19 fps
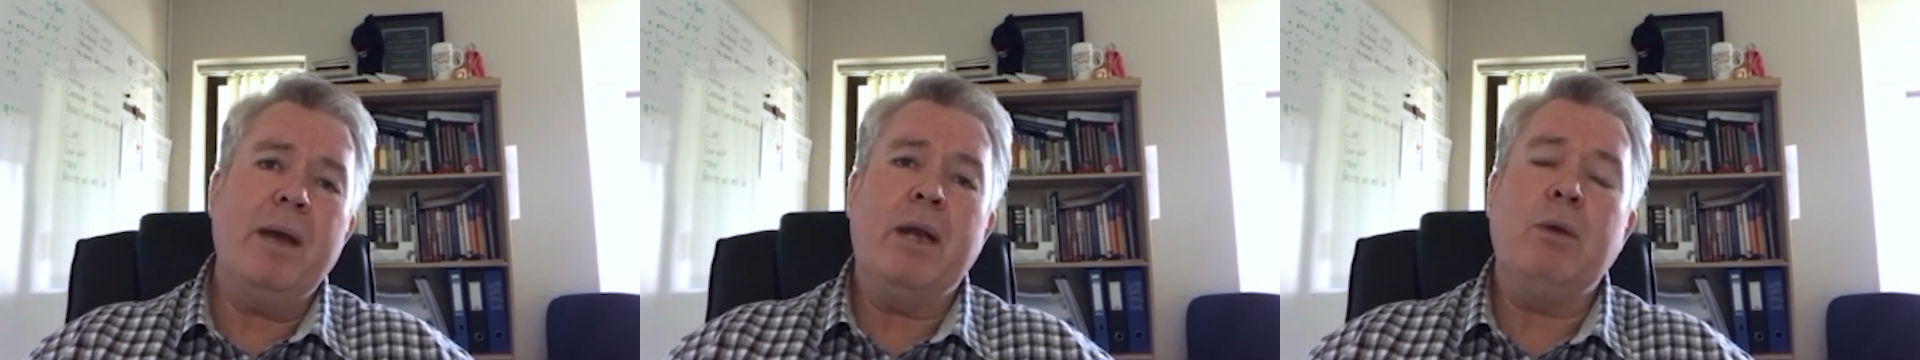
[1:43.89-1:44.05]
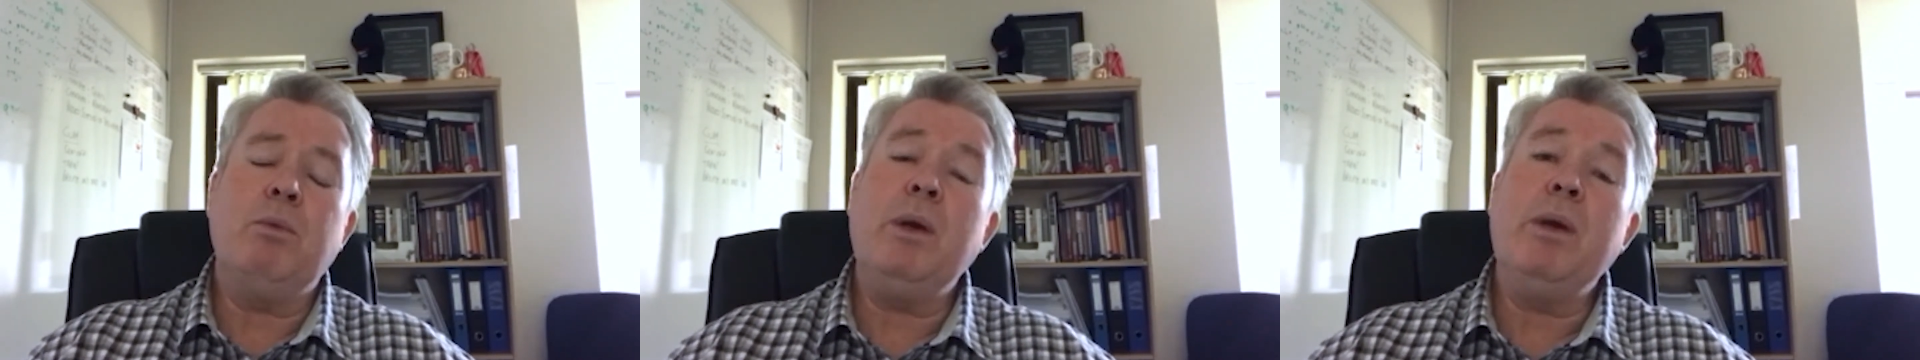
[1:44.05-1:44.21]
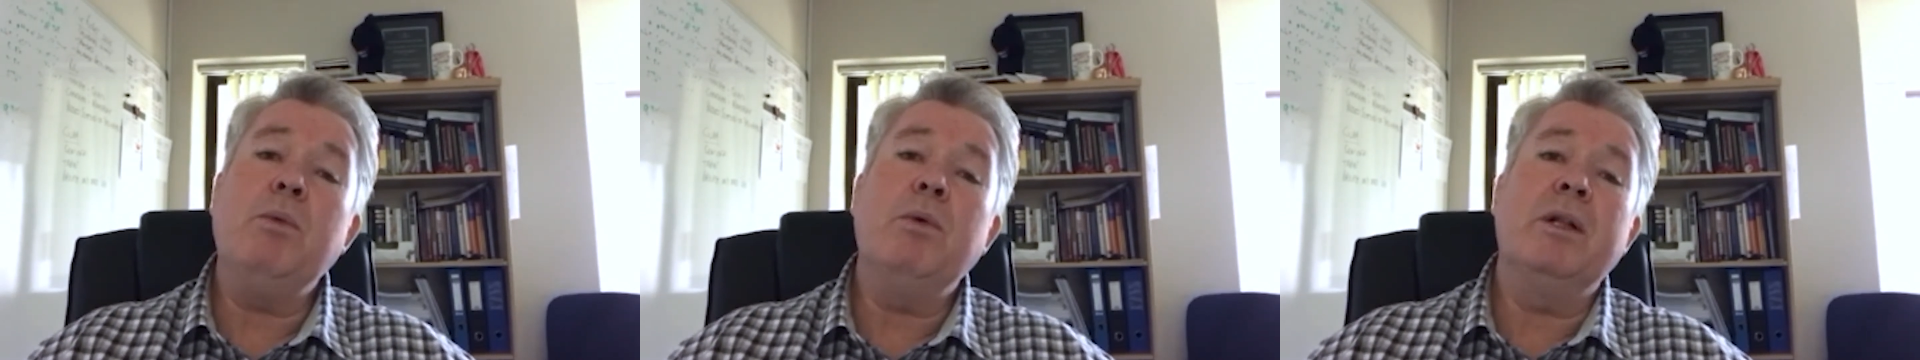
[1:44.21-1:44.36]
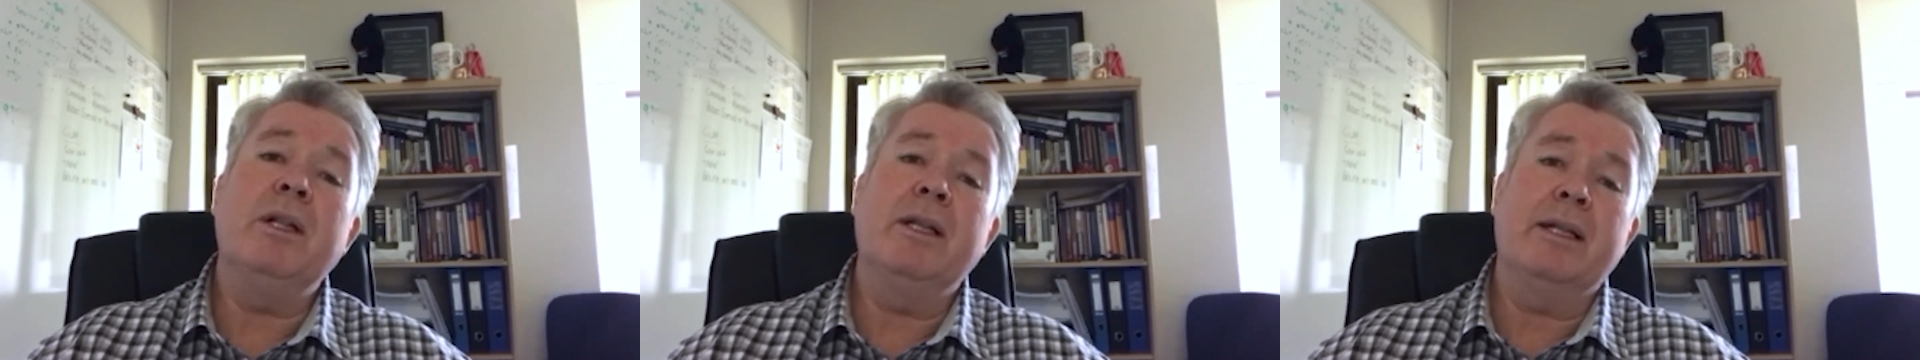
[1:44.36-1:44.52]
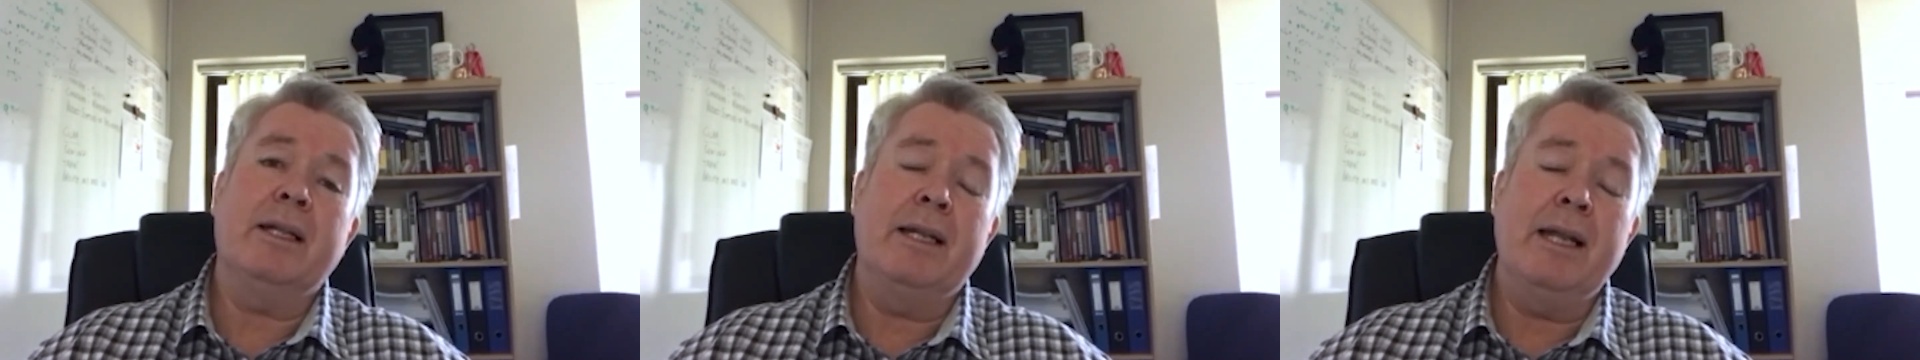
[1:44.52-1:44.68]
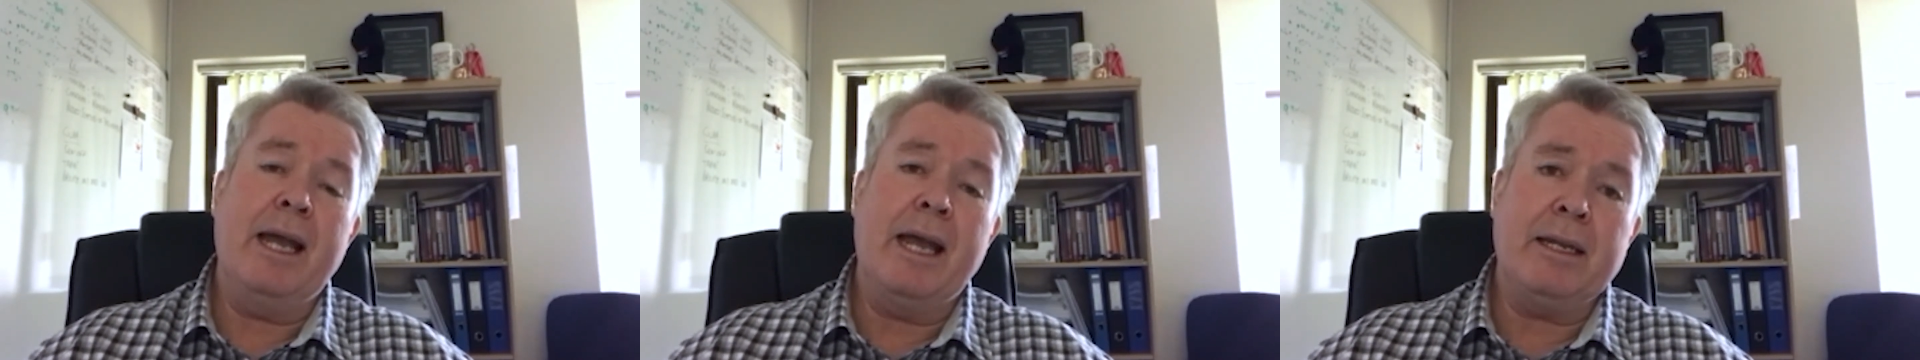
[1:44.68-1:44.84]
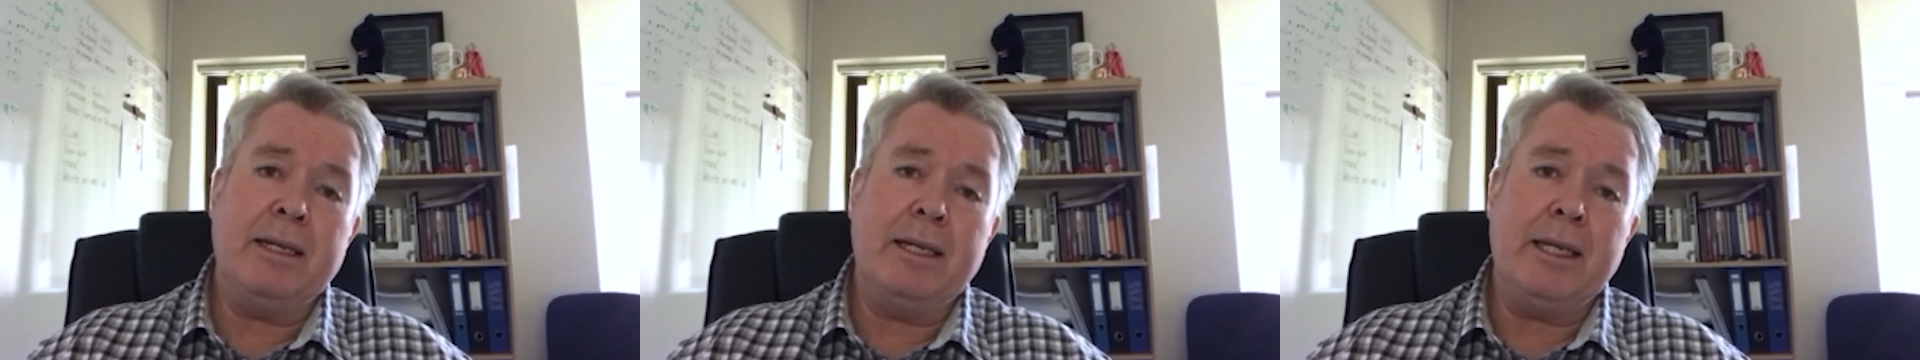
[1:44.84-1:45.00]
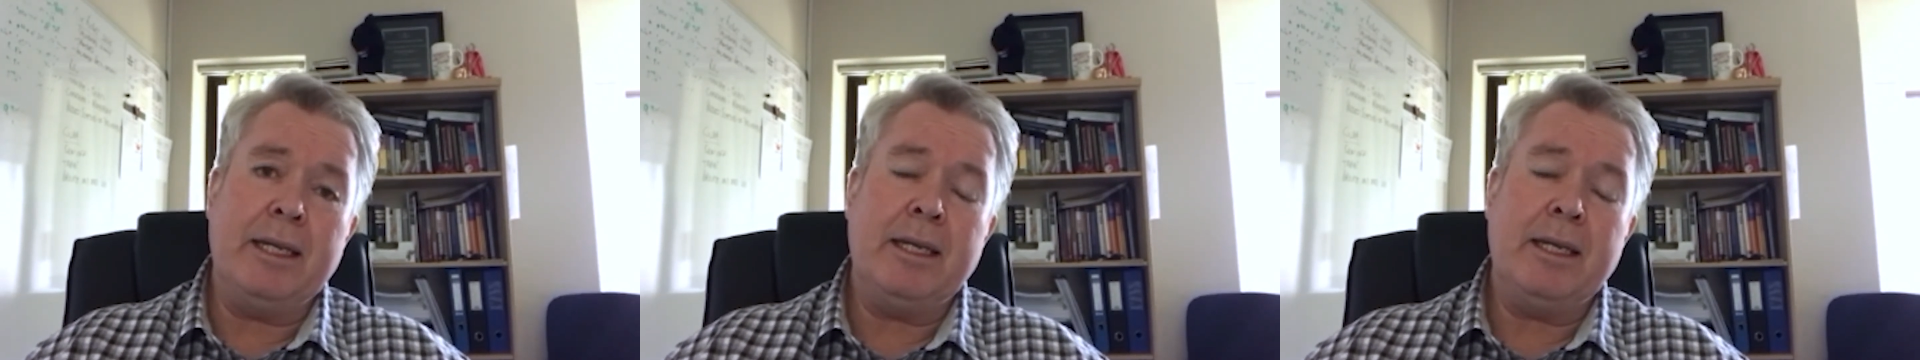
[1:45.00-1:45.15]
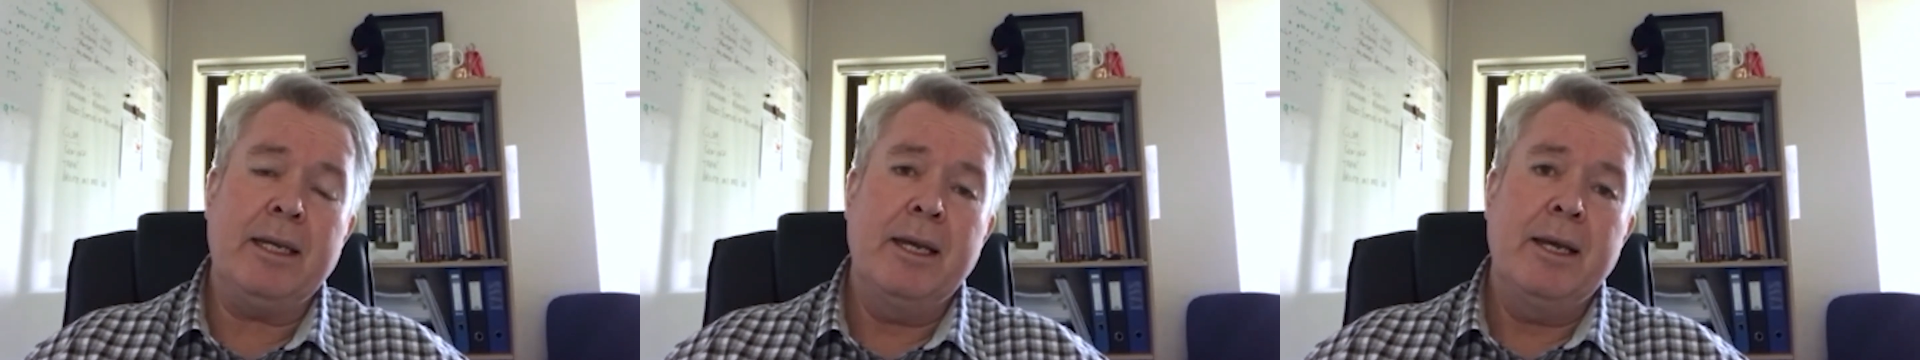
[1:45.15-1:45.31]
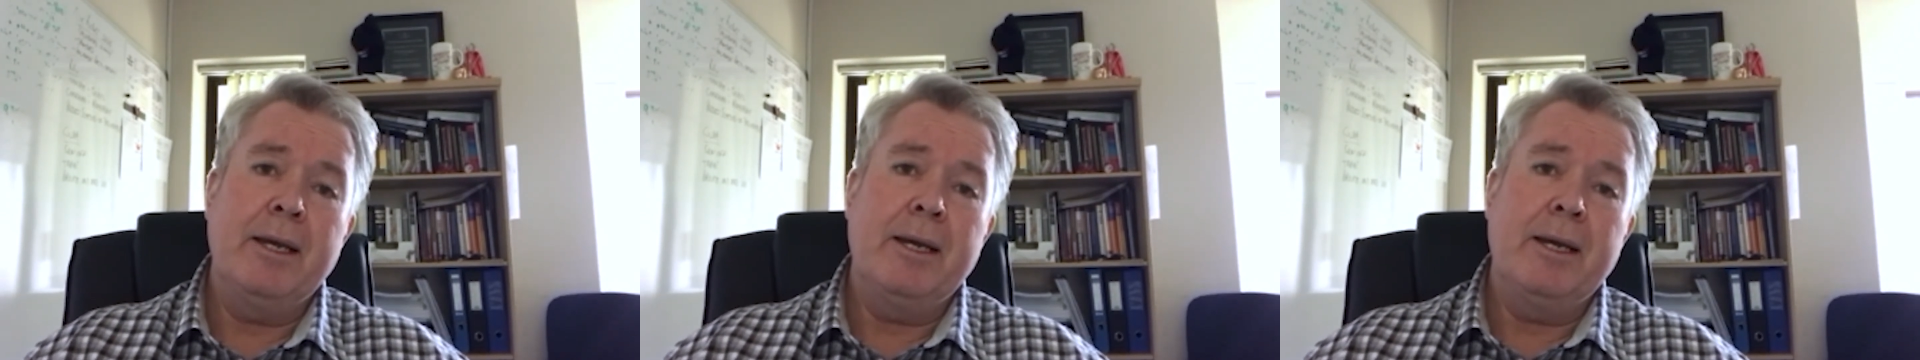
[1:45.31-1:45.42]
and we will gladly